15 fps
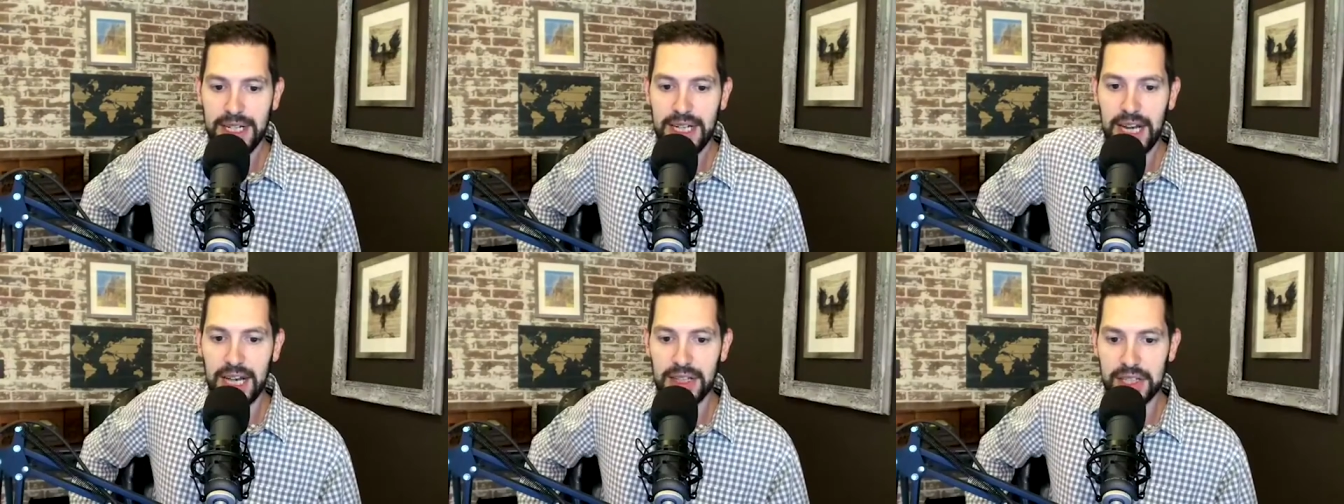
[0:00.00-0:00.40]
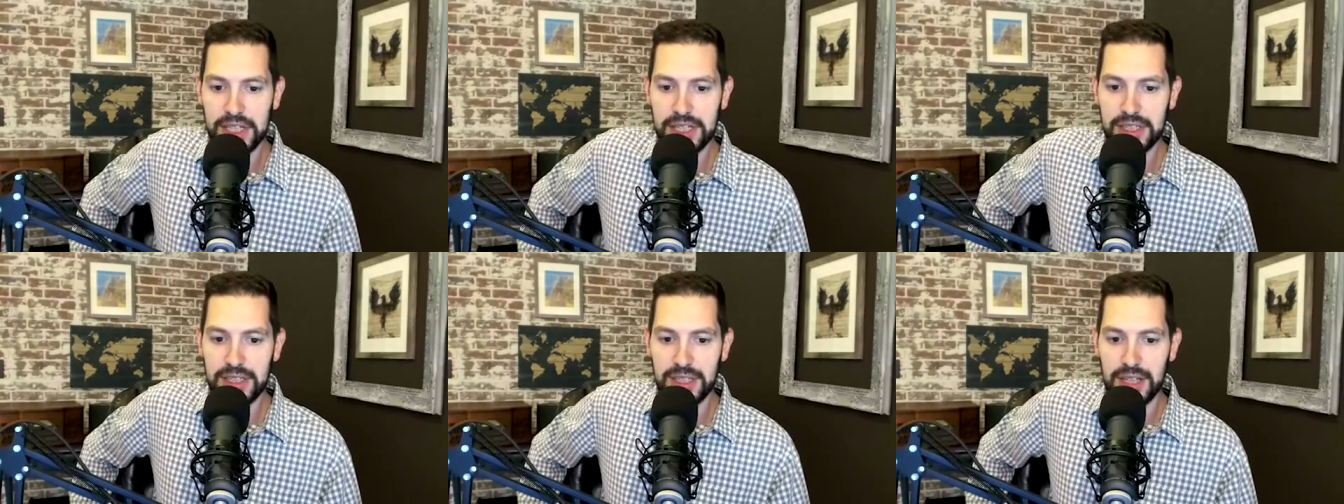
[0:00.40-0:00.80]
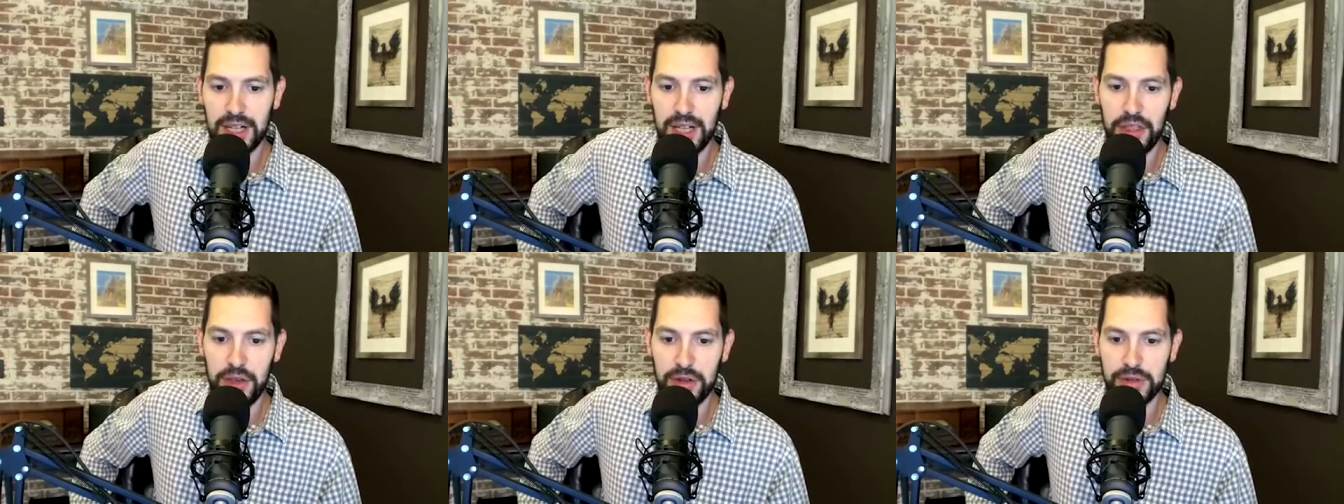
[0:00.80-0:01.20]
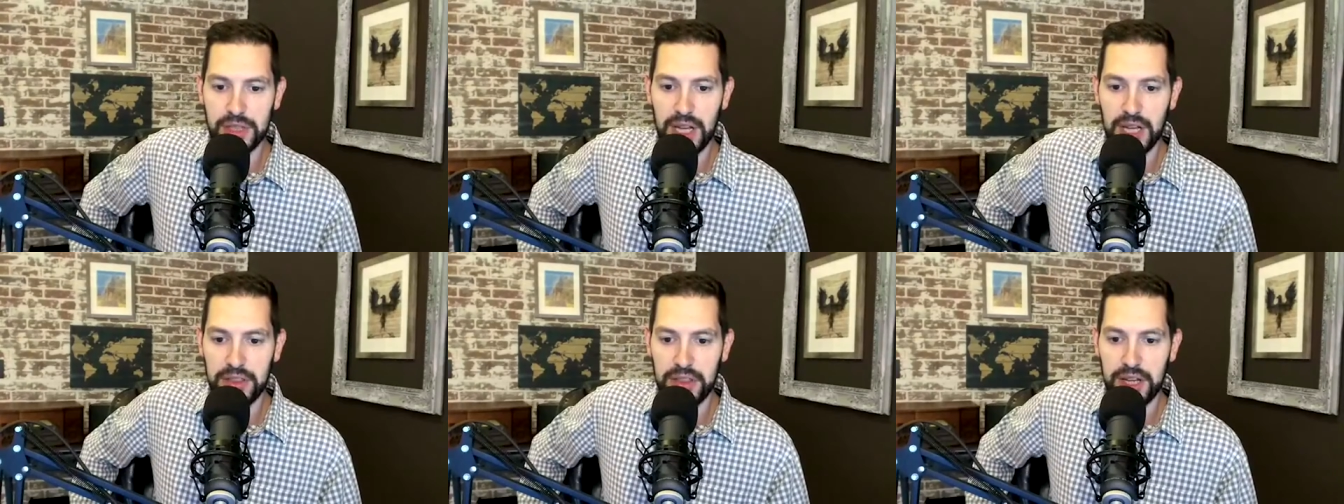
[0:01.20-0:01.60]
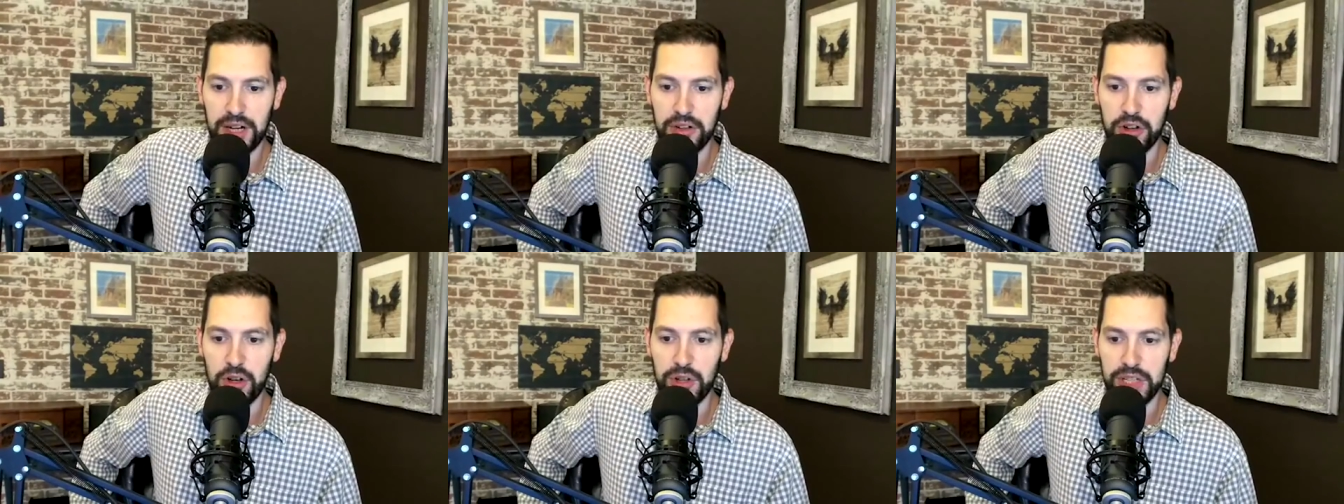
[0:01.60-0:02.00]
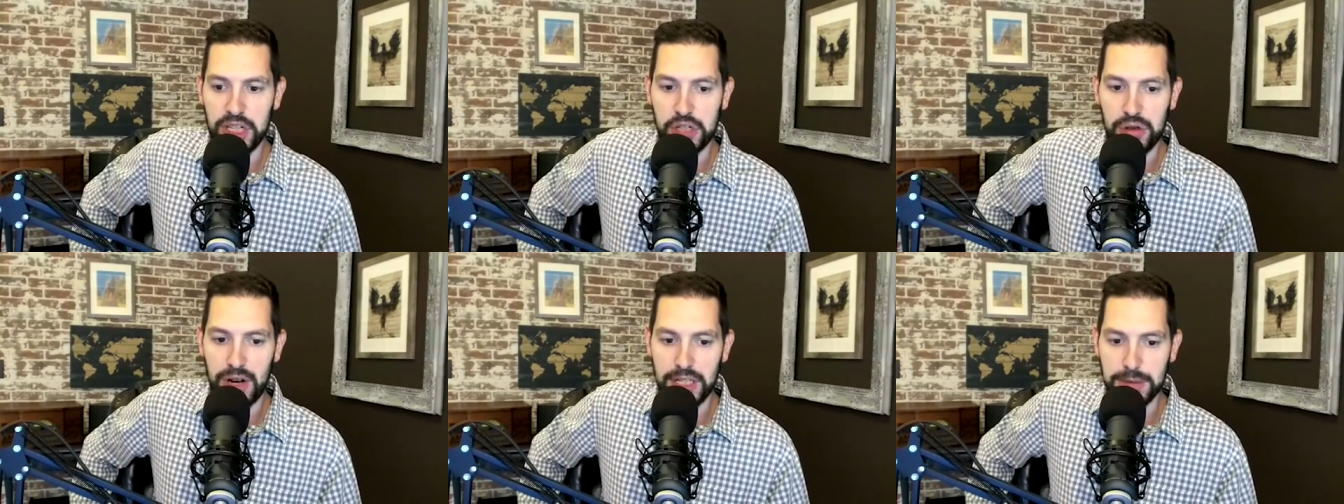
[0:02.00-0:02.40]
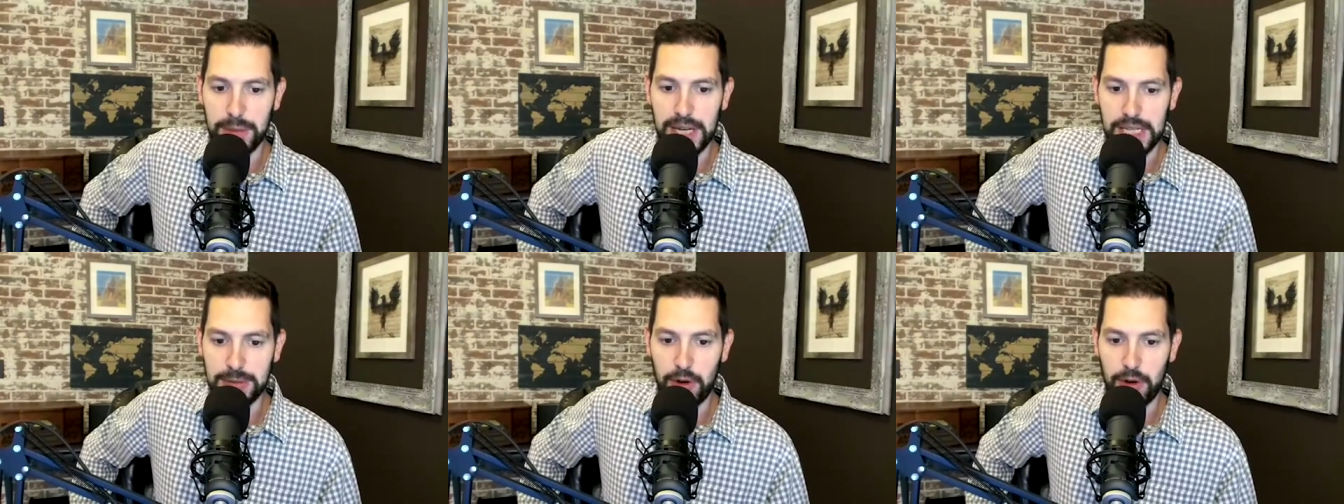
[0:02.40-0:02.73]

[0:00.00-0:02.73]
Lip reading: at least those out there know that he tried his best.